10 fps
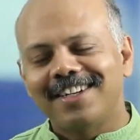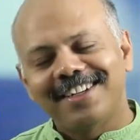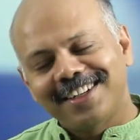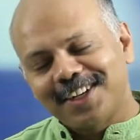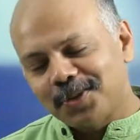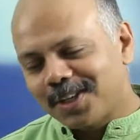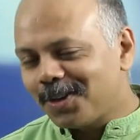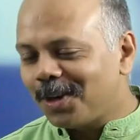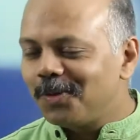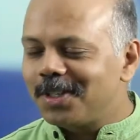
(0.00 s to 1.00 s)

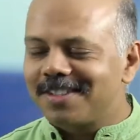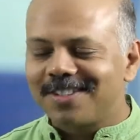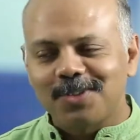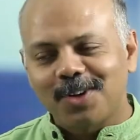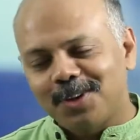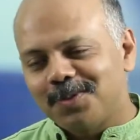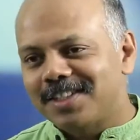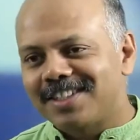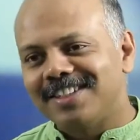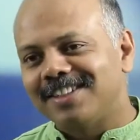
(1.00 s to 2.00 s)
You will always
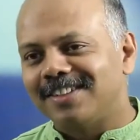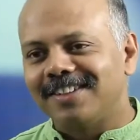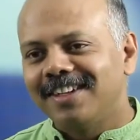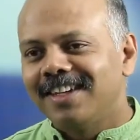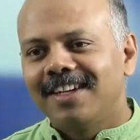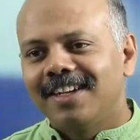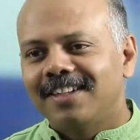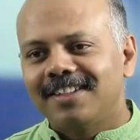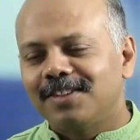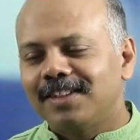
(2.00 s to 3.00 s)
see
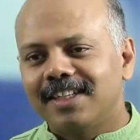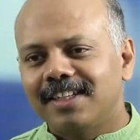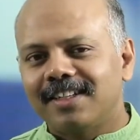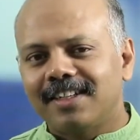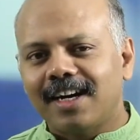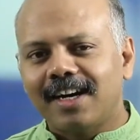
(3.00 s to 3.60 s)
their